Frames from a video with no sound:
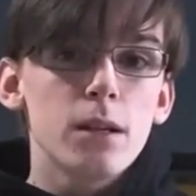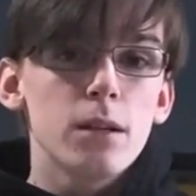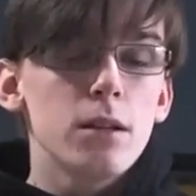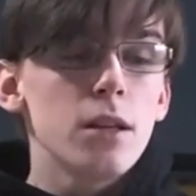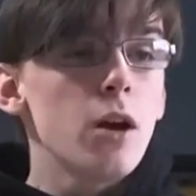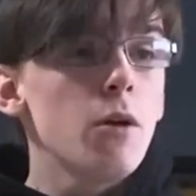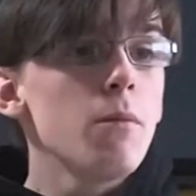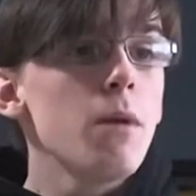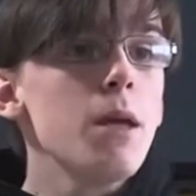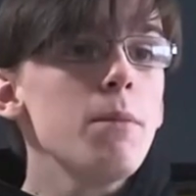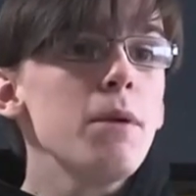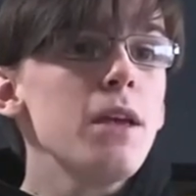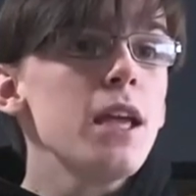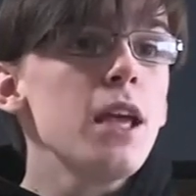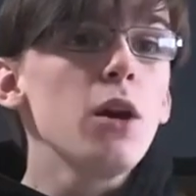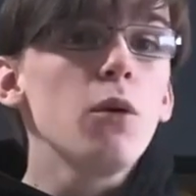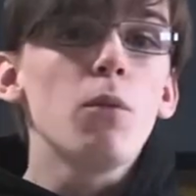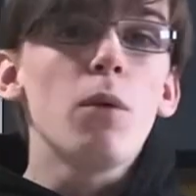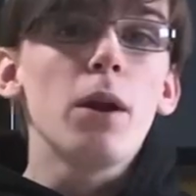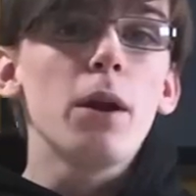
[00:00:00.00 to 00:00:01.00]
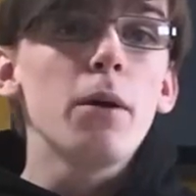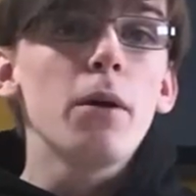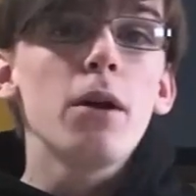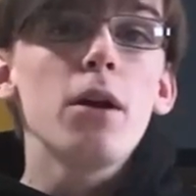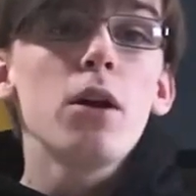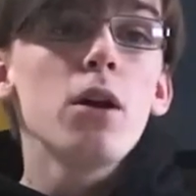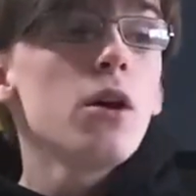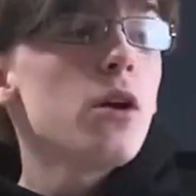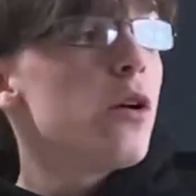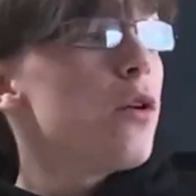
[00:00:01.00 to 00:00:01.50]
Now maybe he'll want
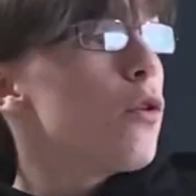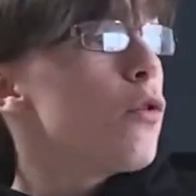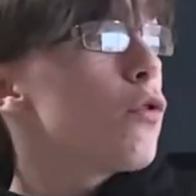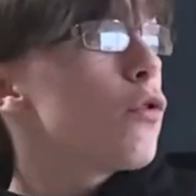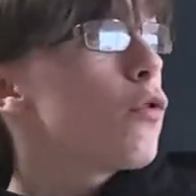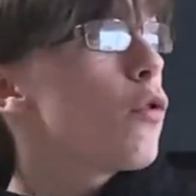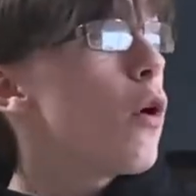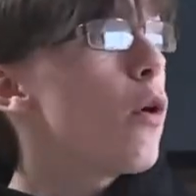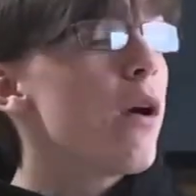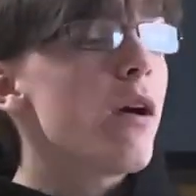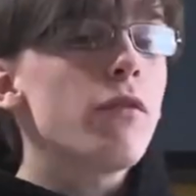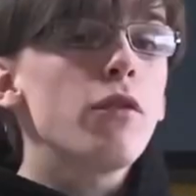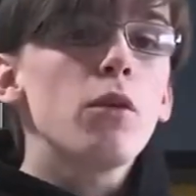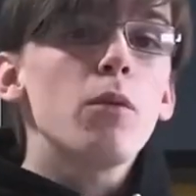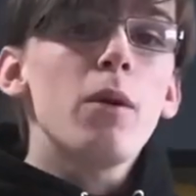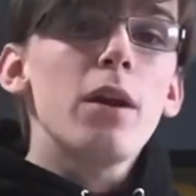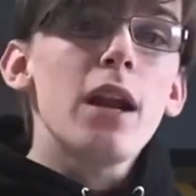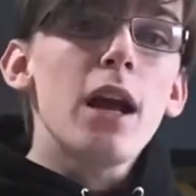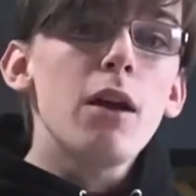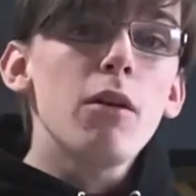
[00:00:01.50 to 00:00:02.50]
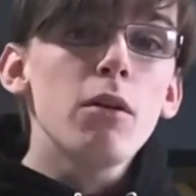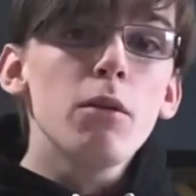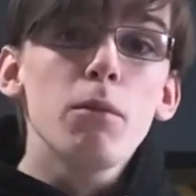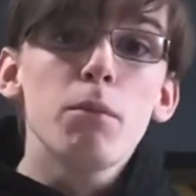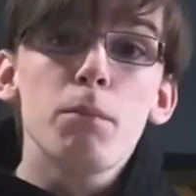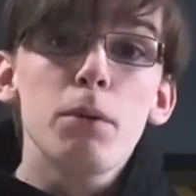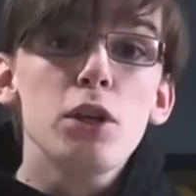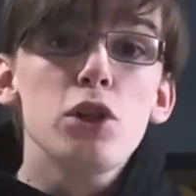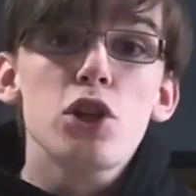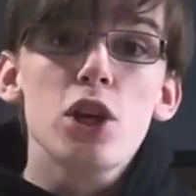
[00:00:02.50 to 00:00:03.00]
to throw everyone out and
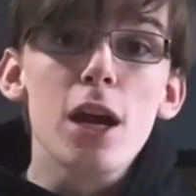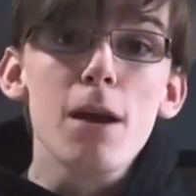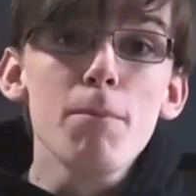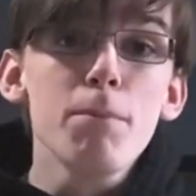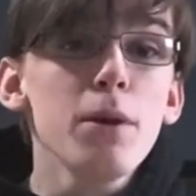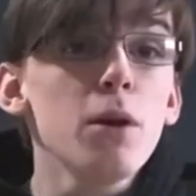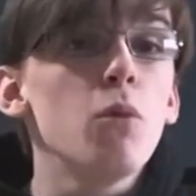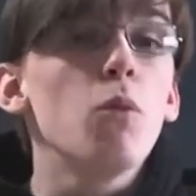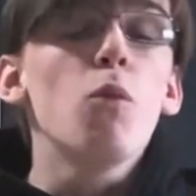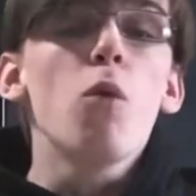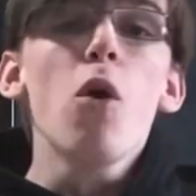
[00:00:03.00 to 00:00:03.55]
be champion.